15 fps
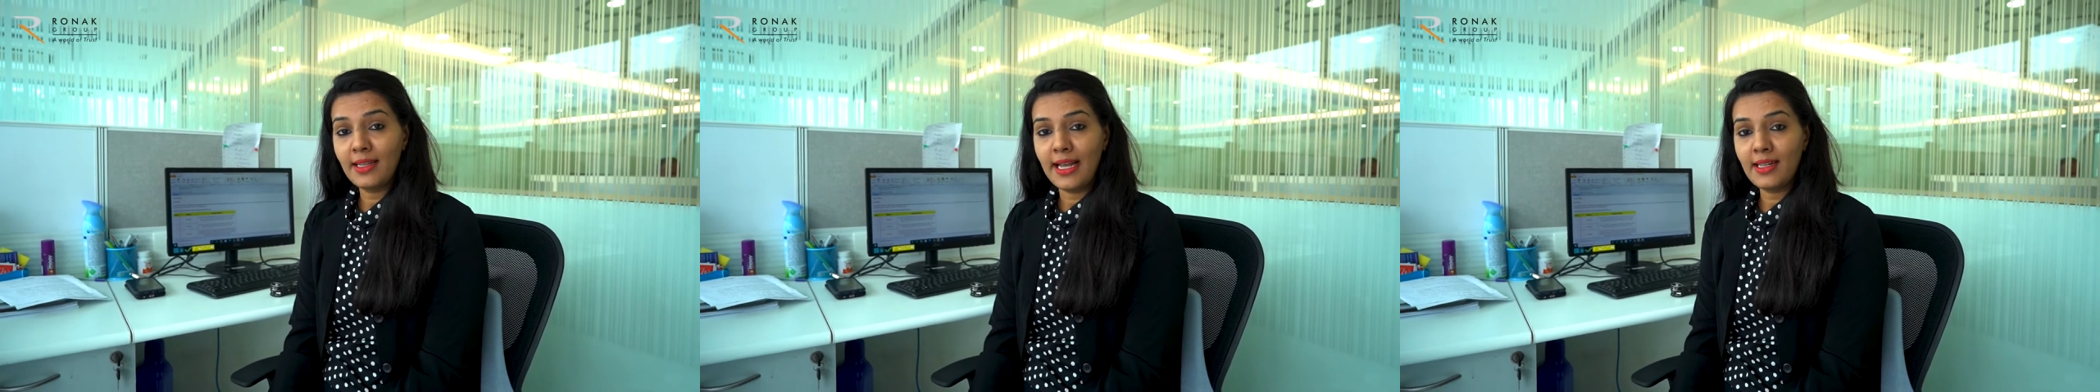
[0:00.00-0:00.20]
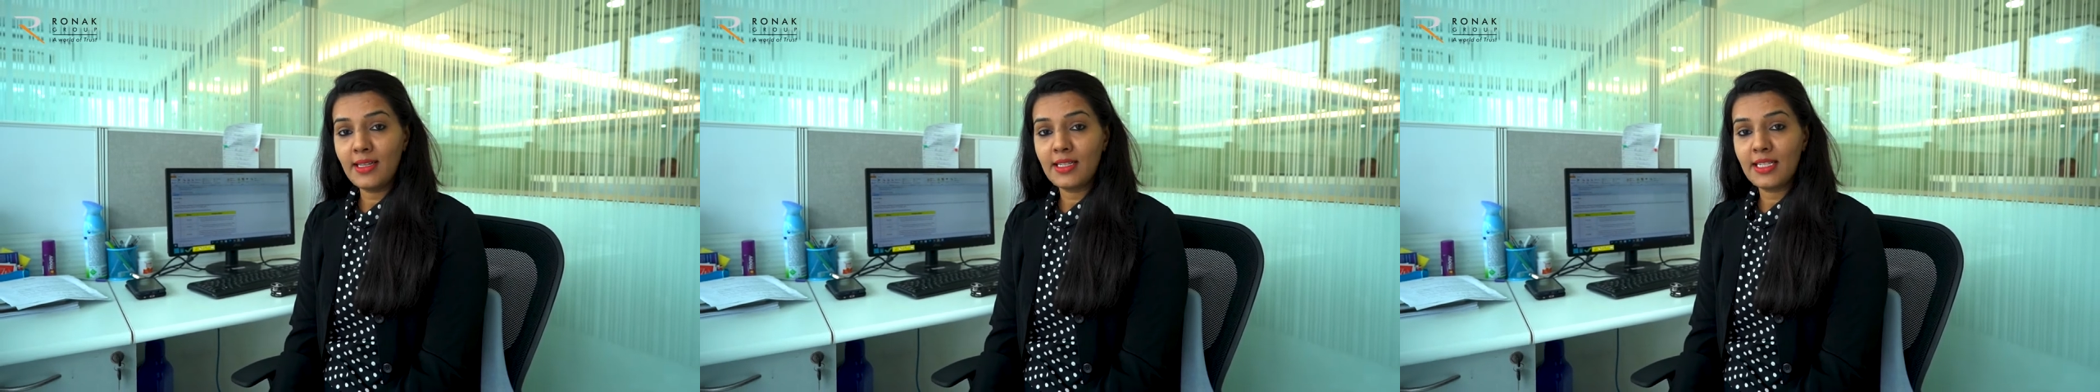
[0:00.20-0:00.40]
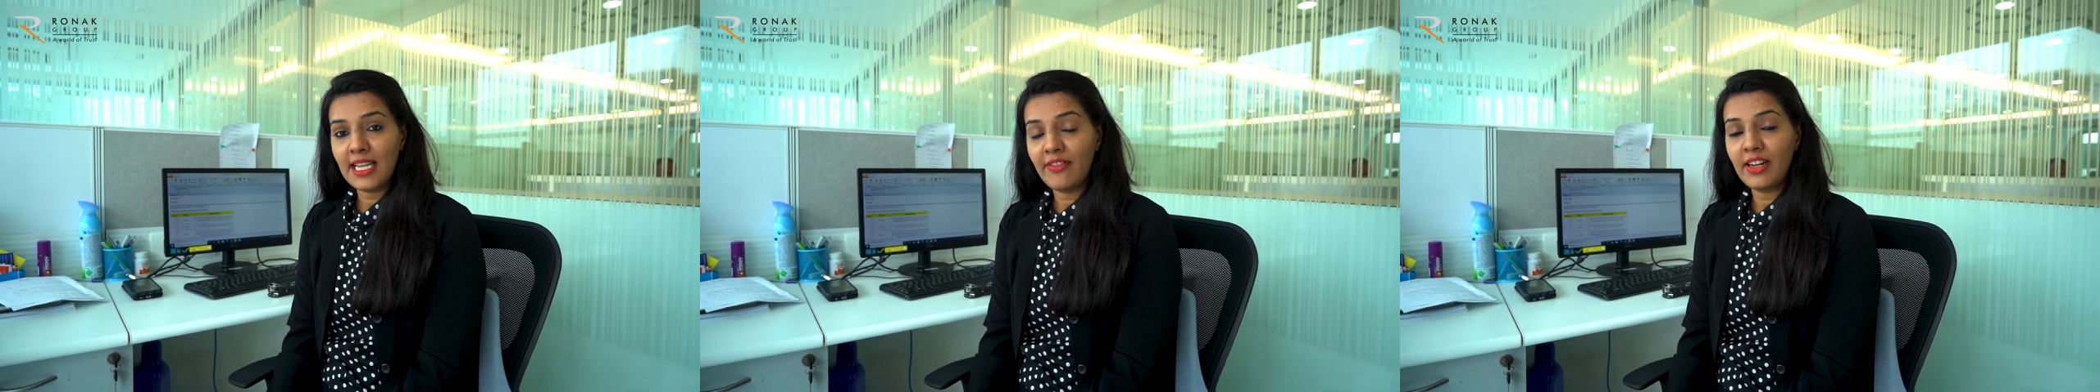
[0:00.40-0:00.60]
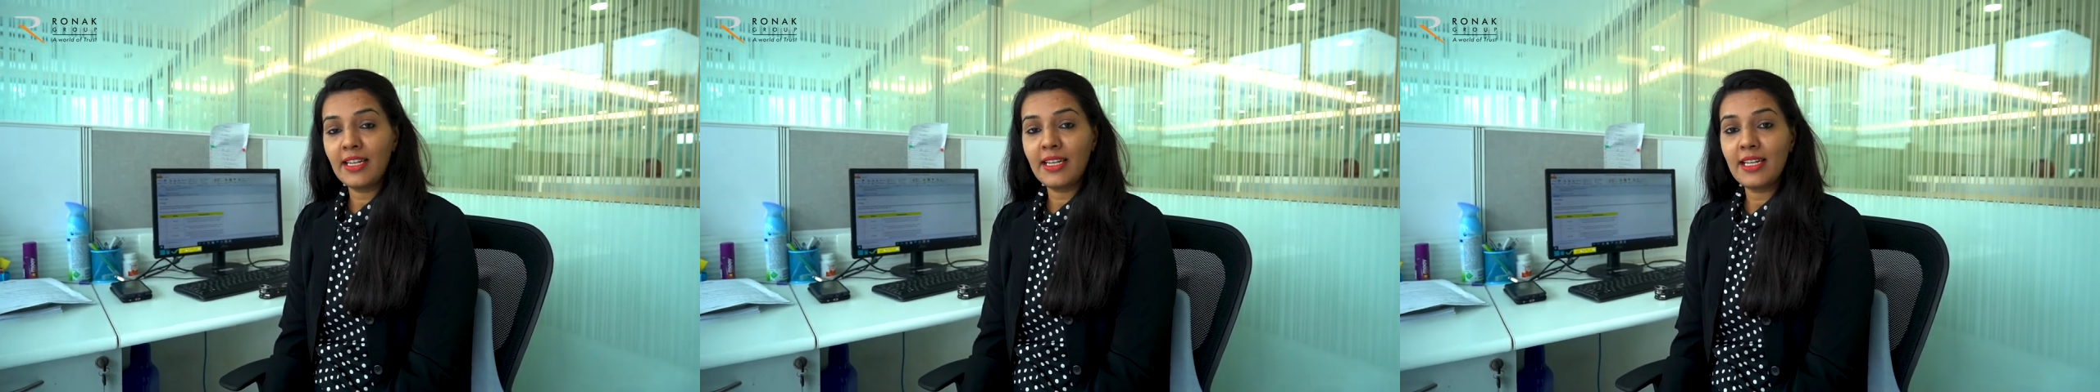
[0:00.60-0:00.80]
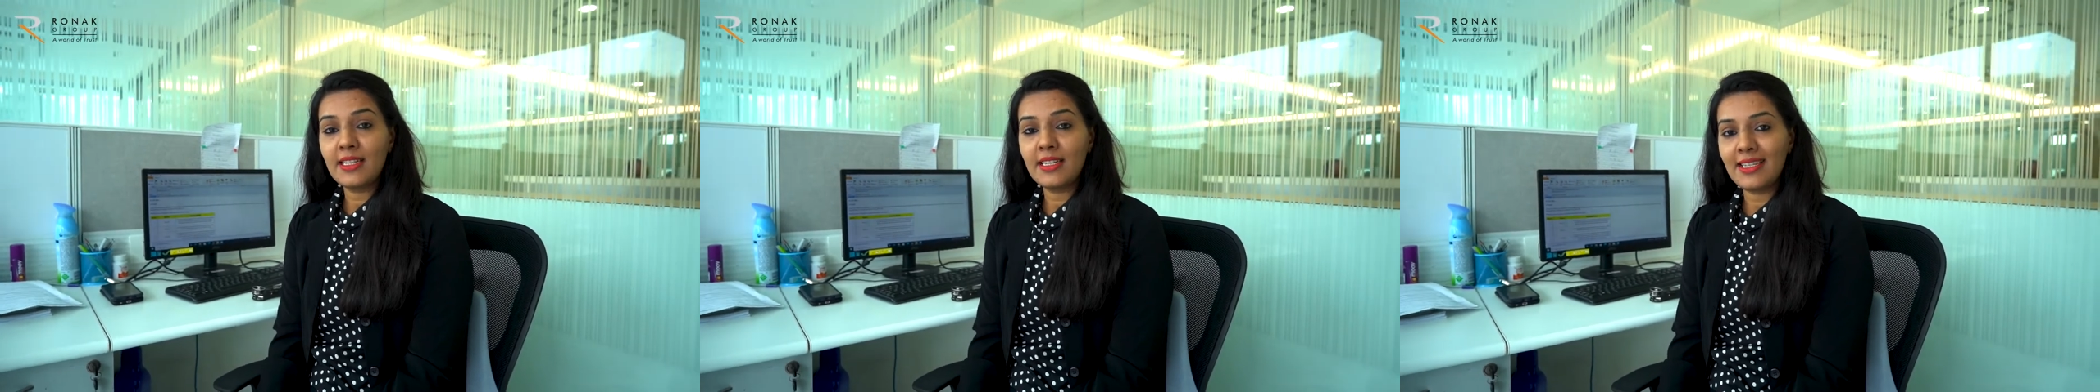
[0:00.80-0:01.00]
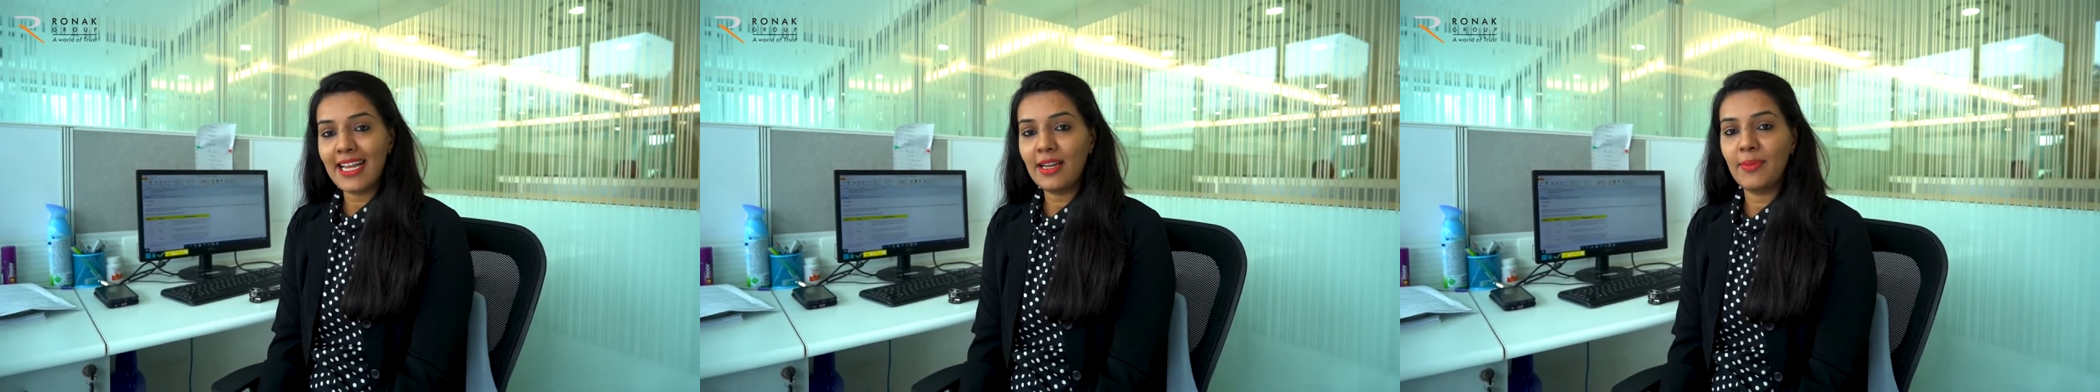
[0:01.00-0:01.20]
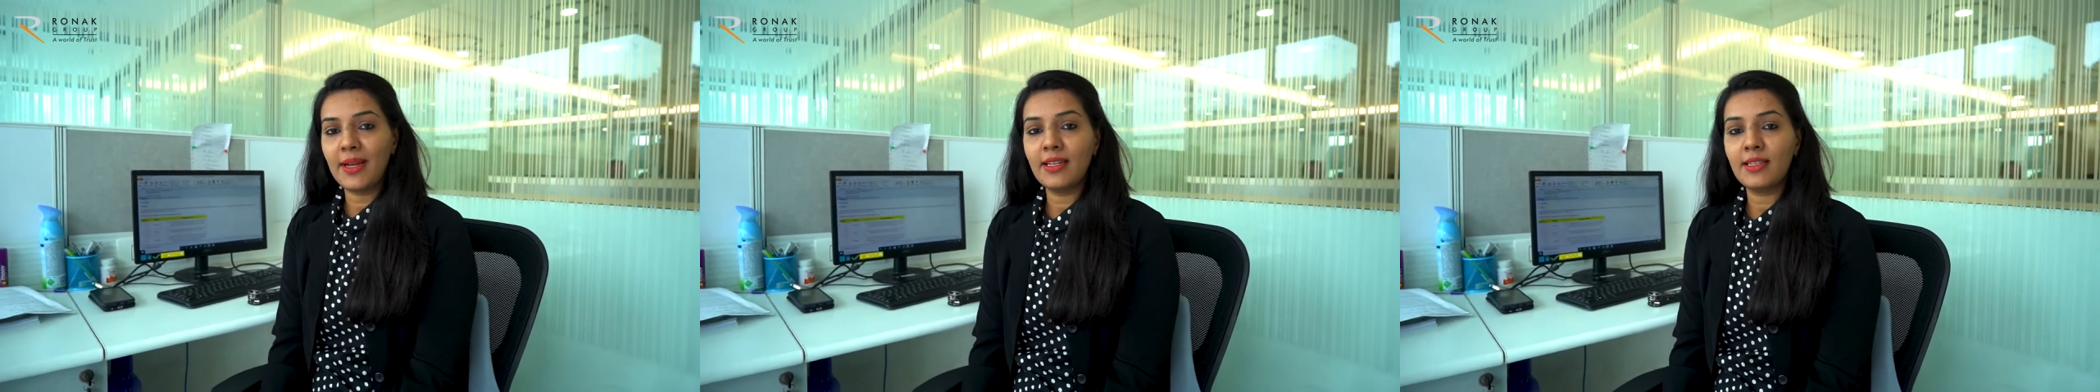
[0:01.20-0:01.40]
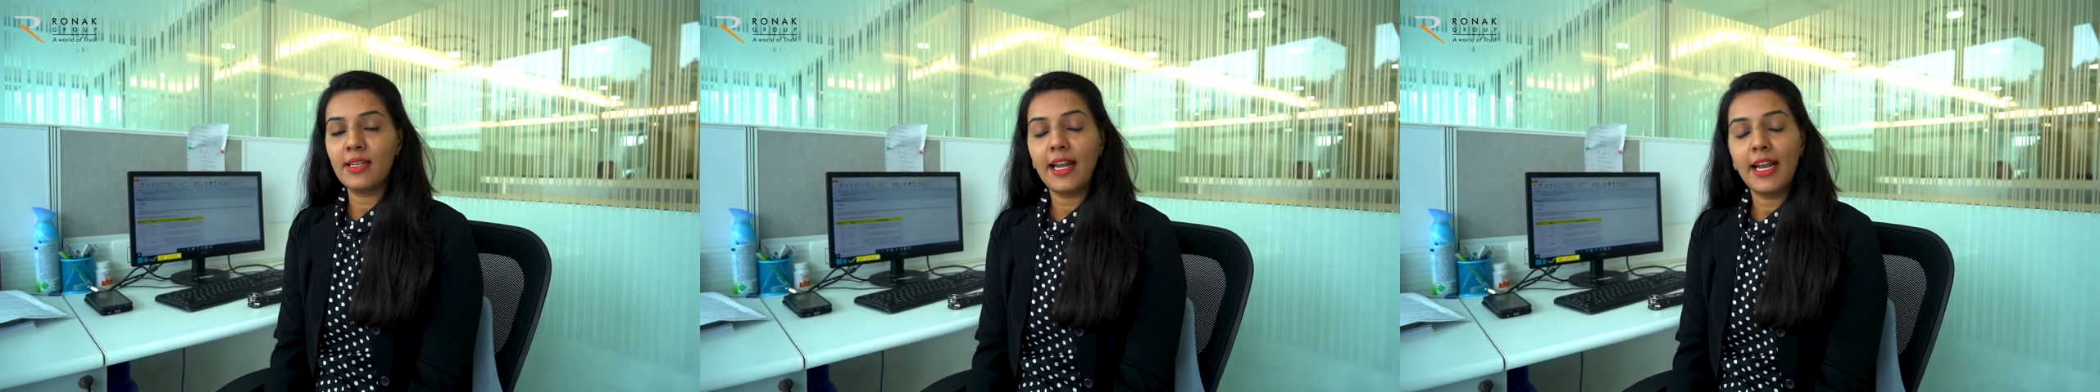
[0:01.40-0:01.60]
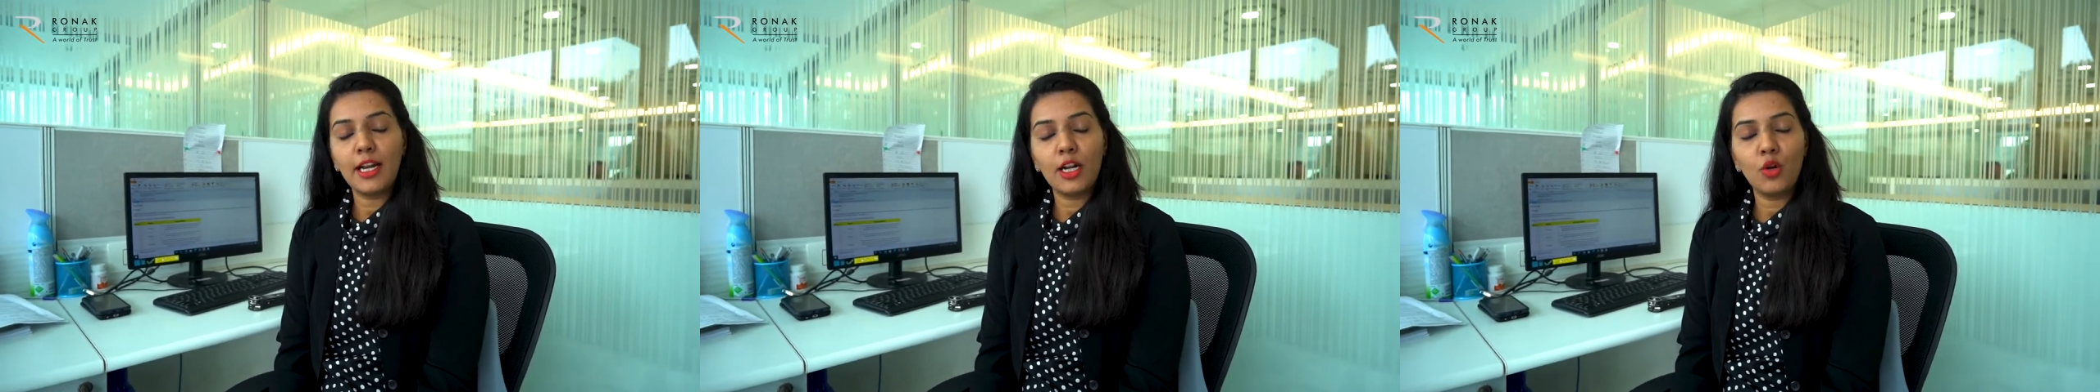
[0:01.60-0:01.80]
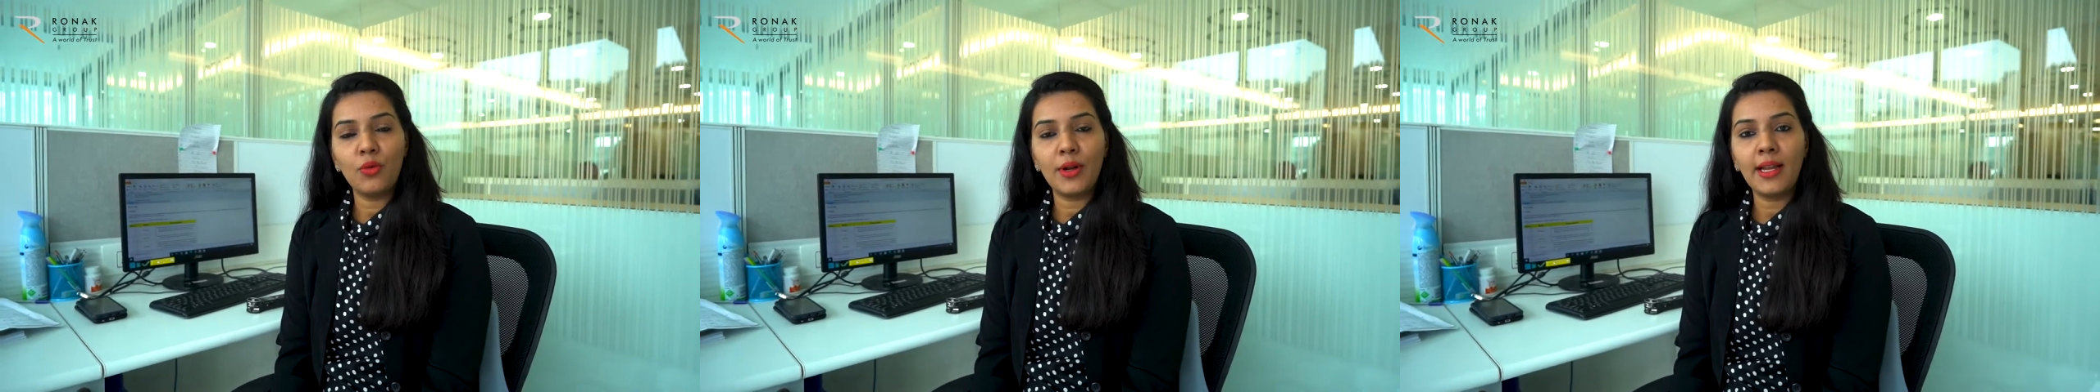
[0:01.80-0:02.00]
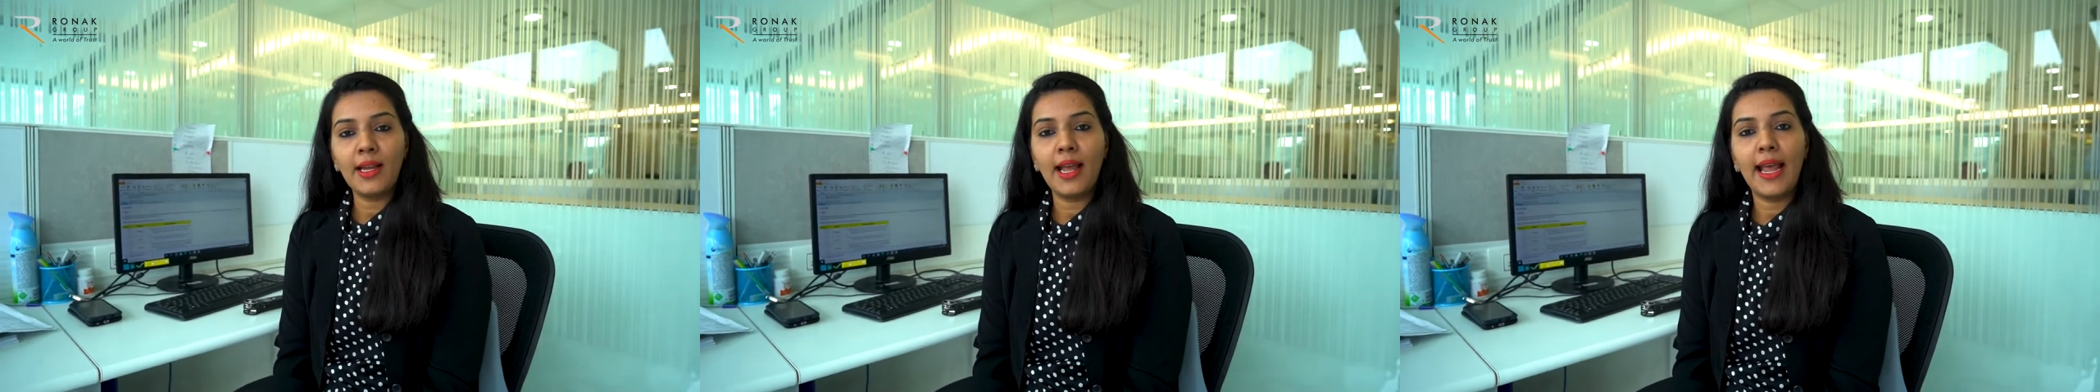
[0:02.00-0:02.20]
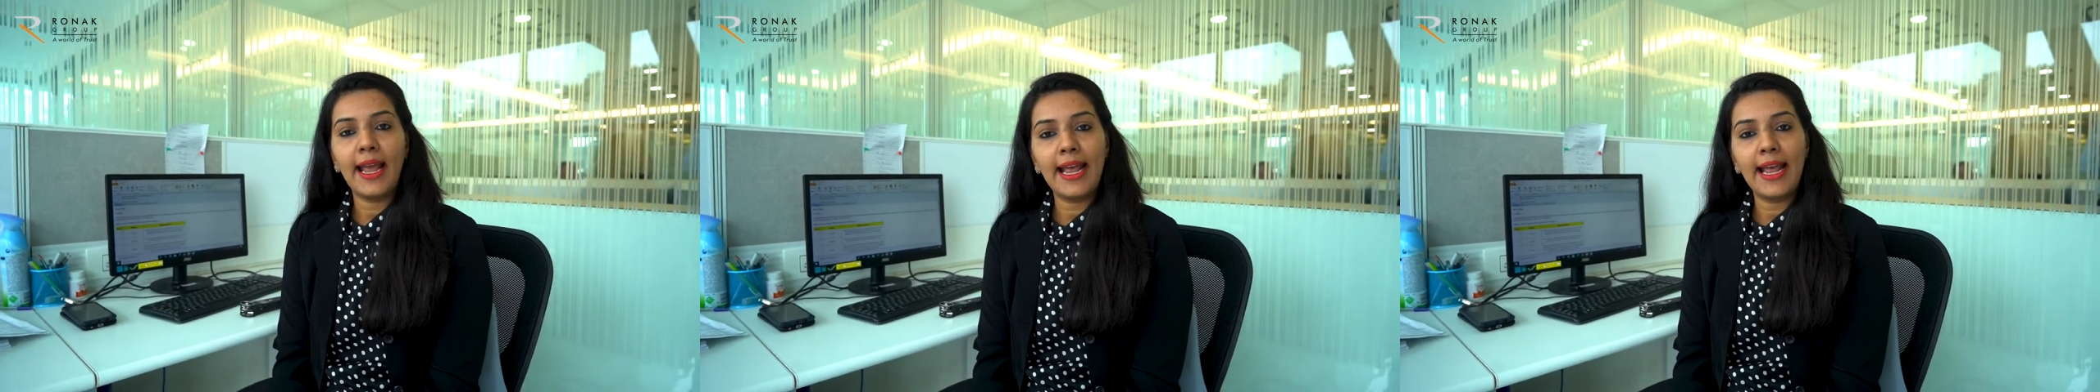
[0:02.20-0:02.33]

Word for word: than 17 segments including